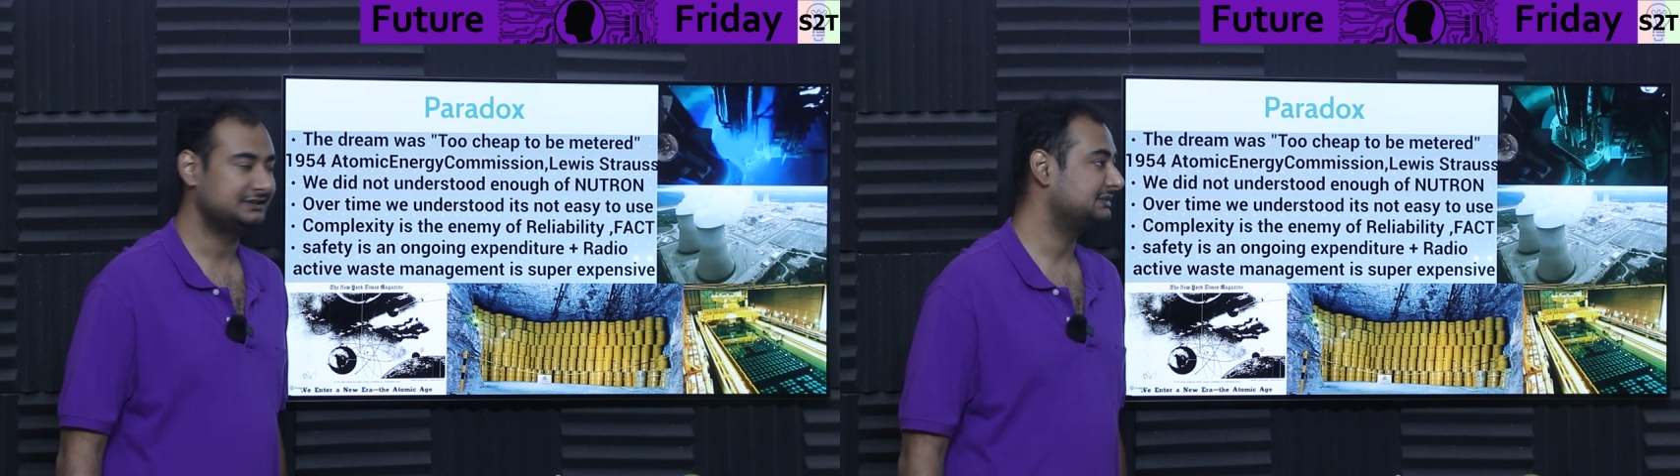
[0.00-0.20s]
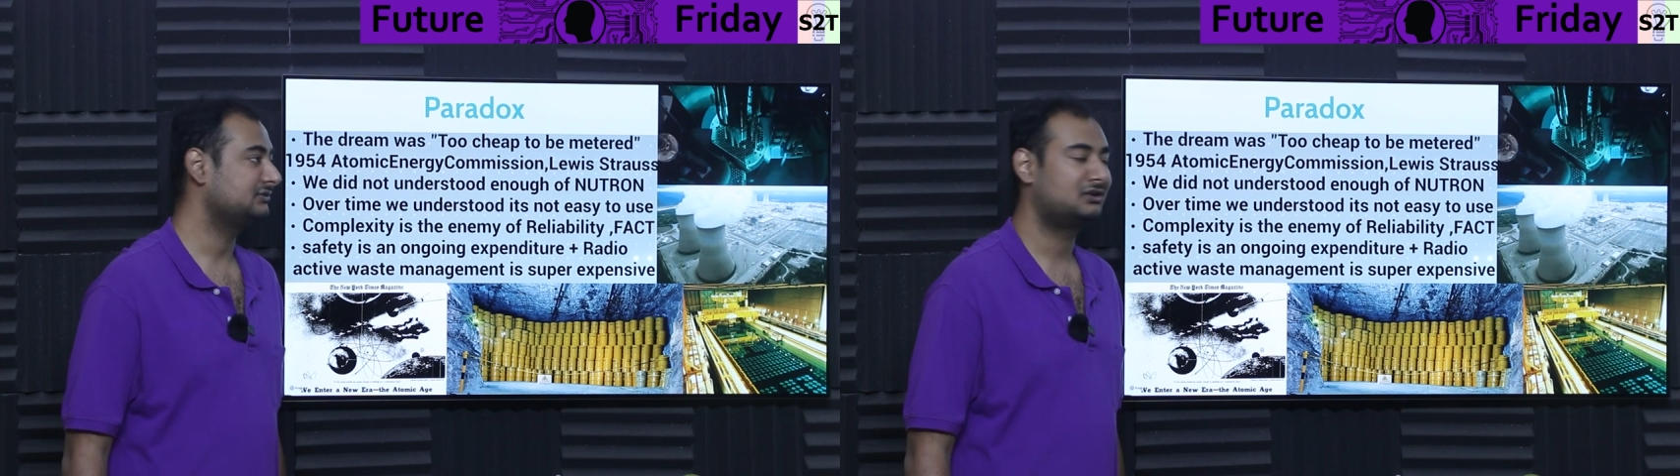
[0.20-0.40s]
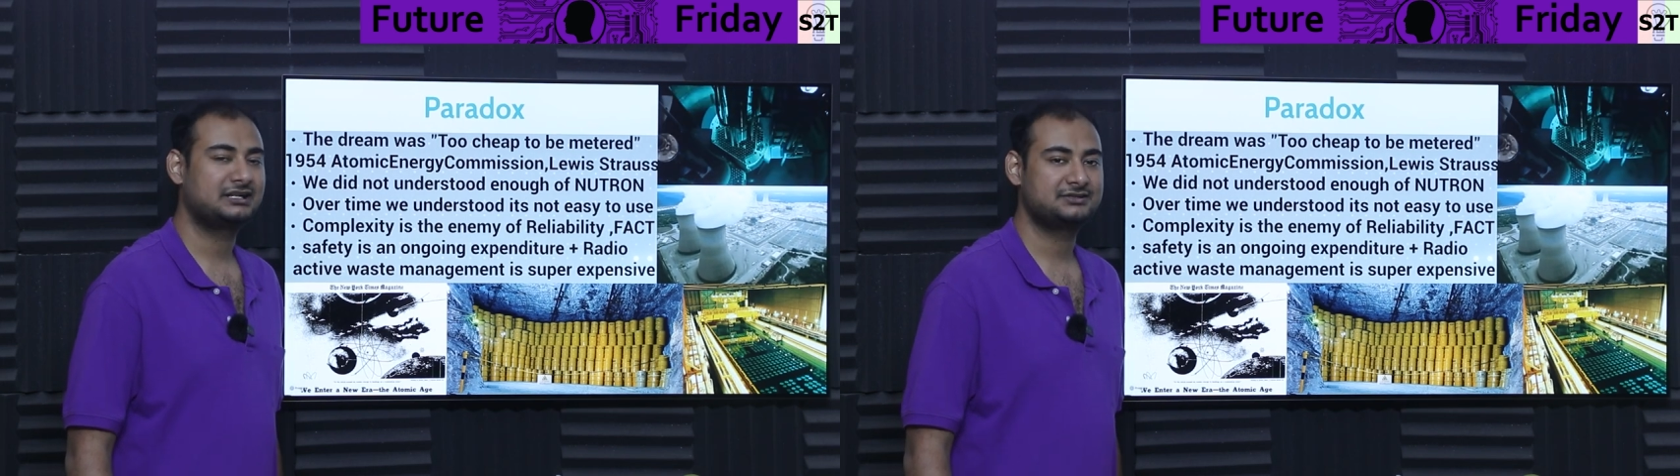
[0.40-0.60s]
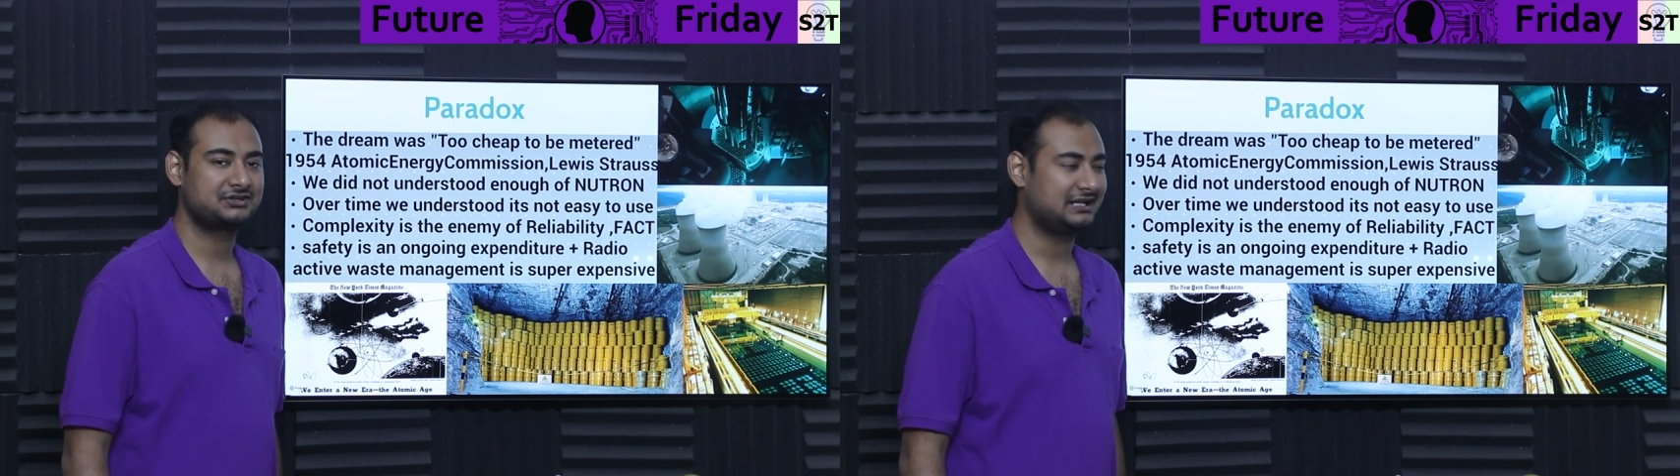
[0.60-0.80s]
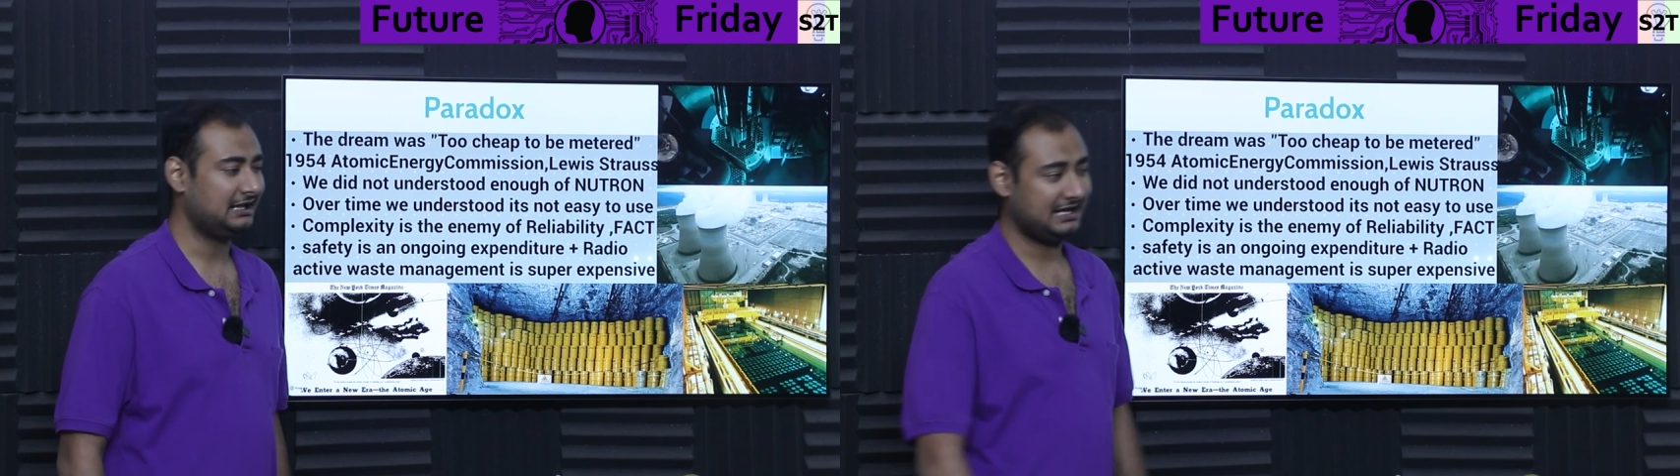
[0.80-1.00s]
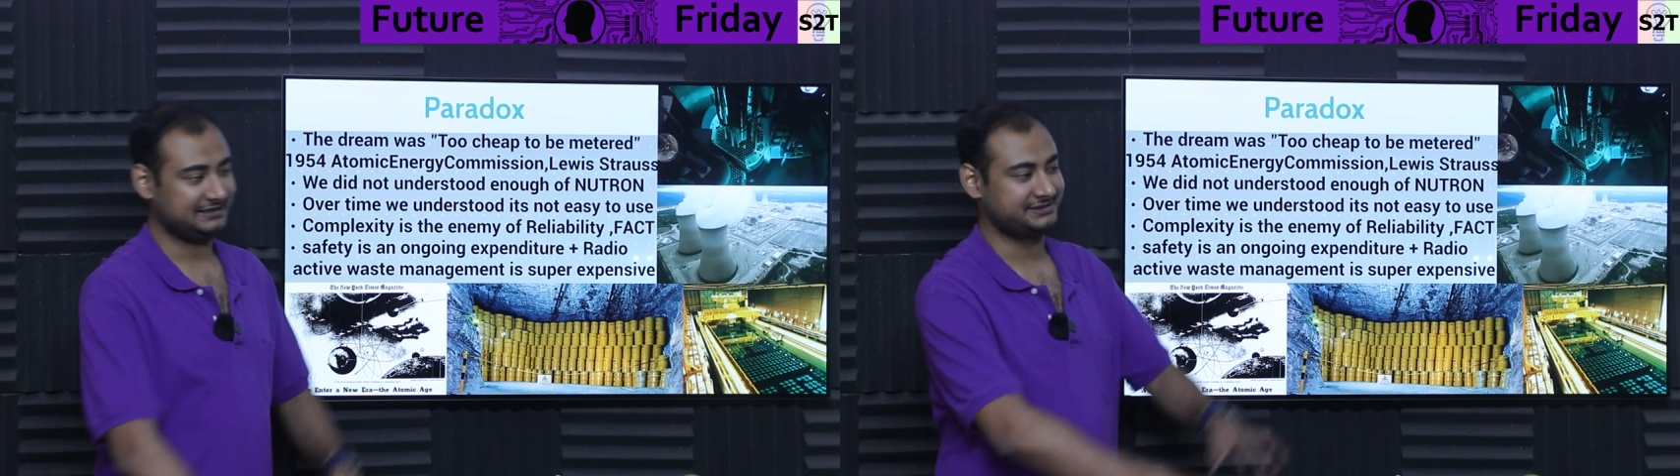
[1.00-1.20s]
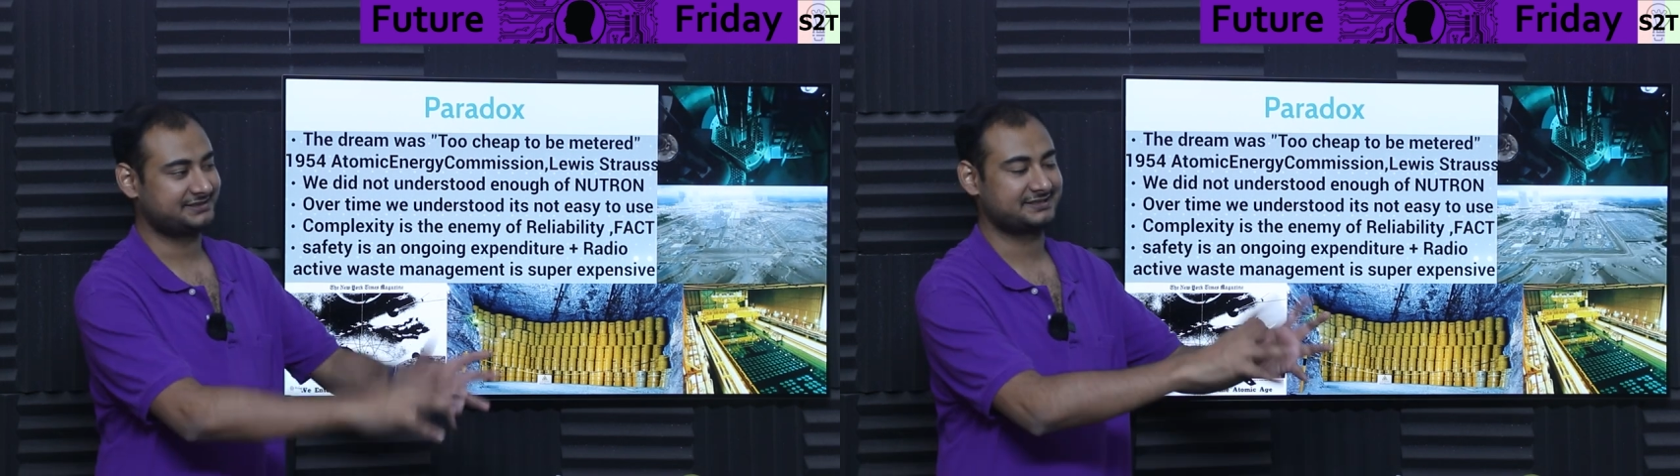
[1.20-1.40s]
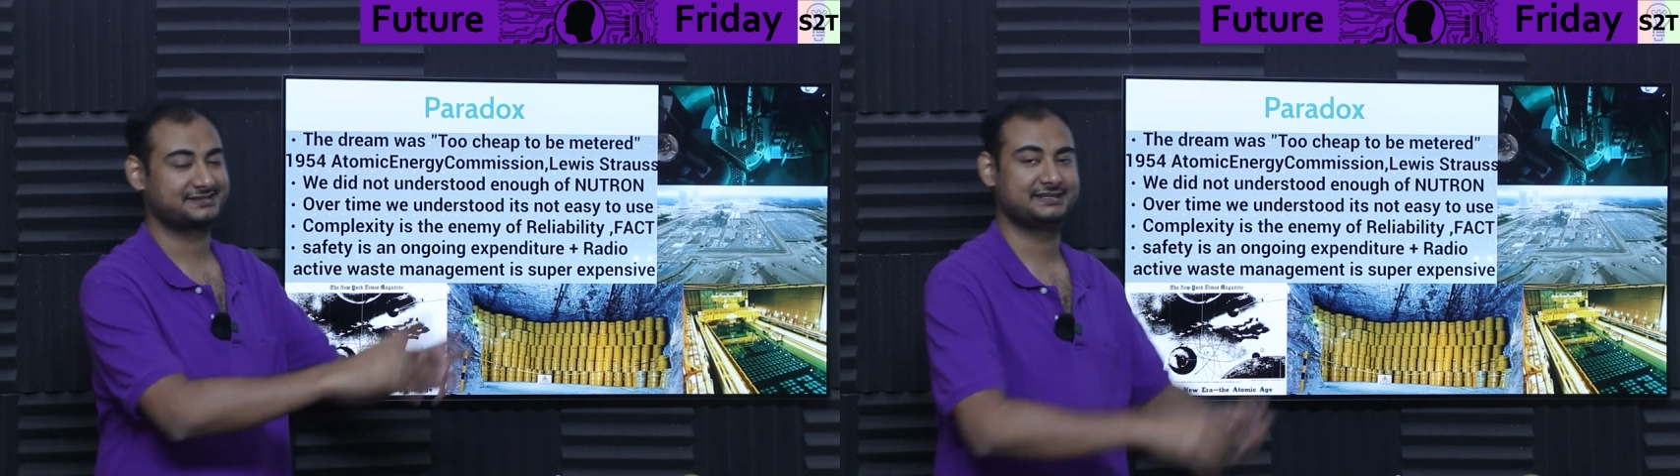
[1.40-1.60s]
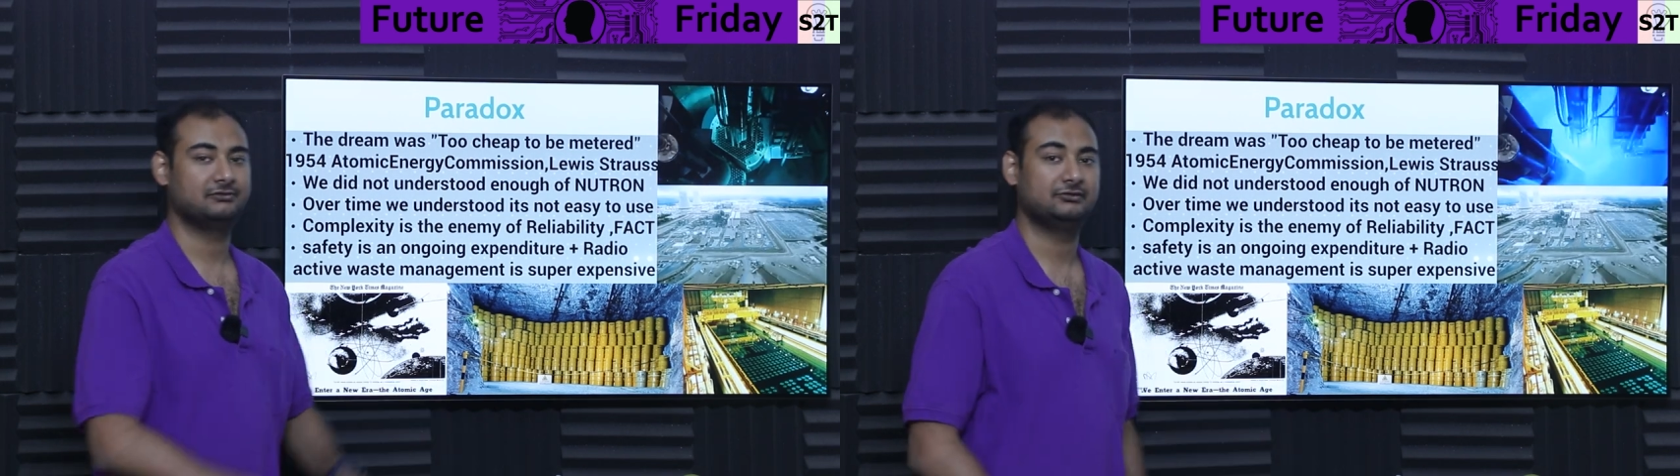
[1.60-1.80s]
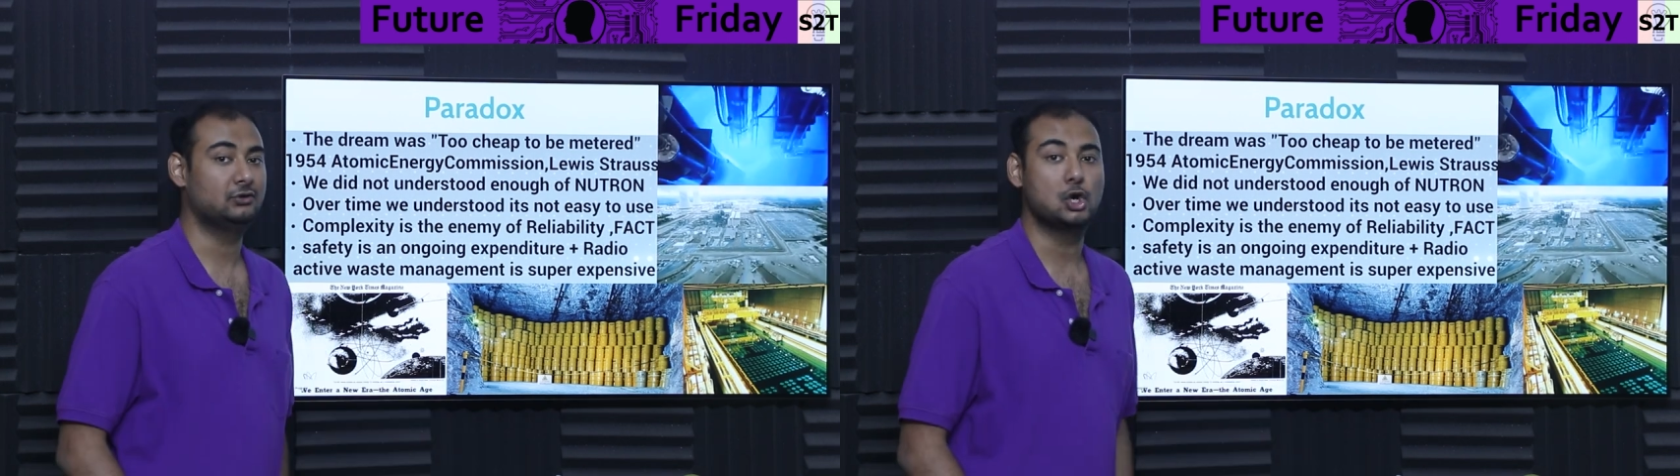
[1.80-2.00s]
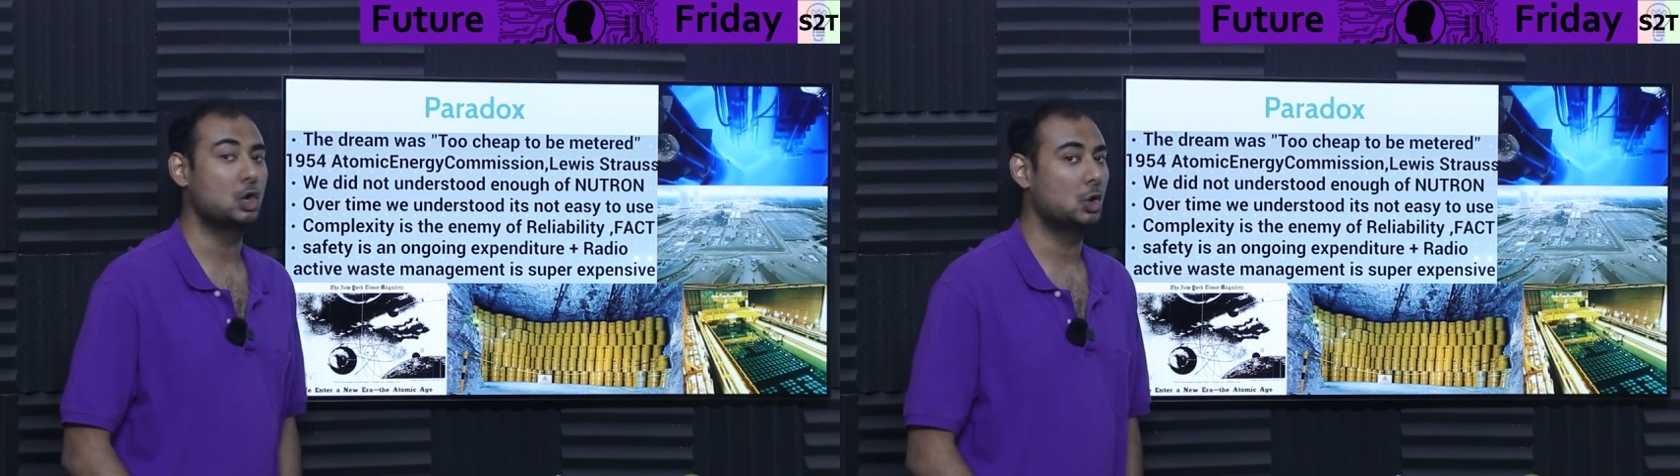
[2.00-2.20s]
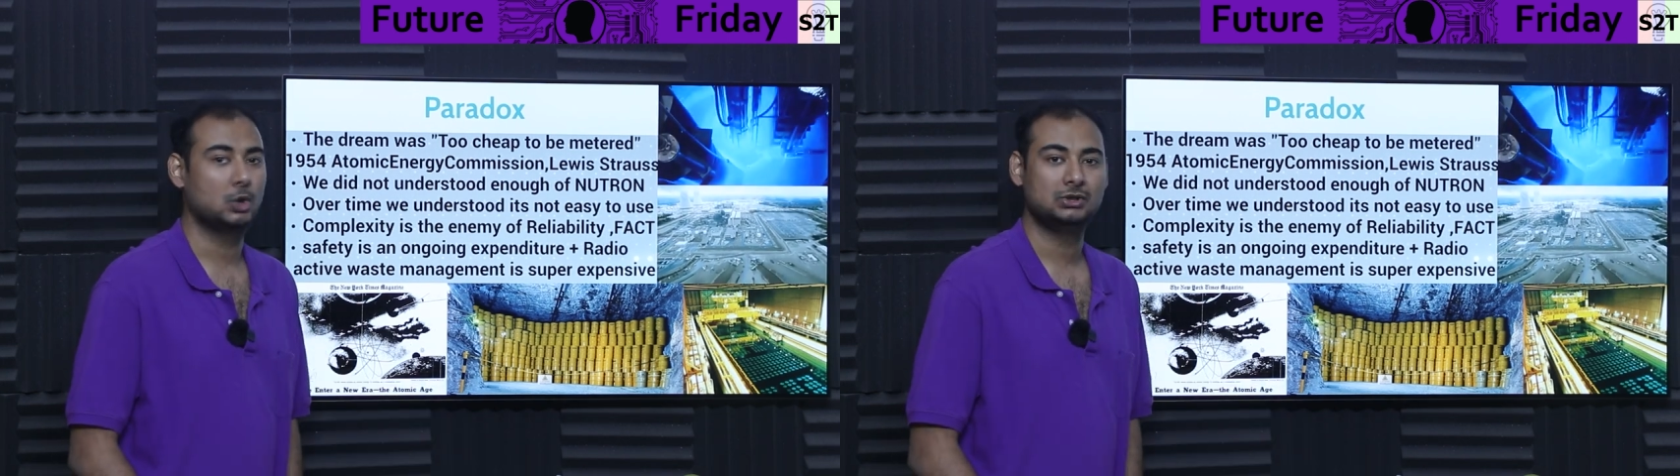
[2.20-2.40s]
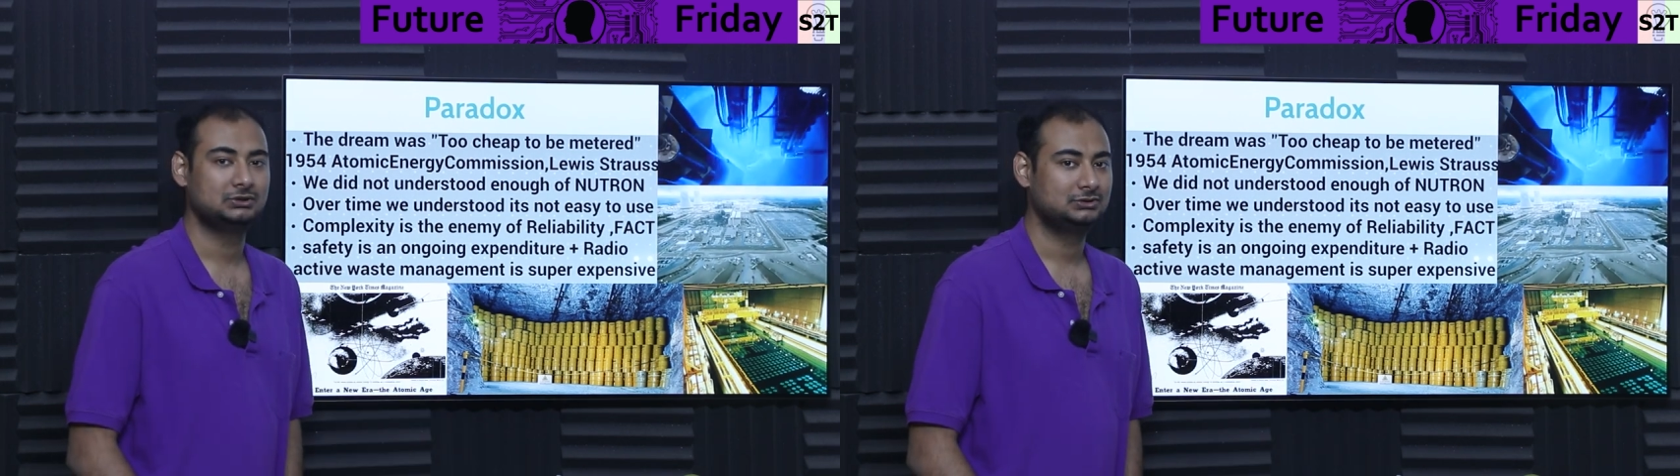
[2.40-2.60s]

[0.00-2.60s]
This is not as just like, it's just a stuff. No.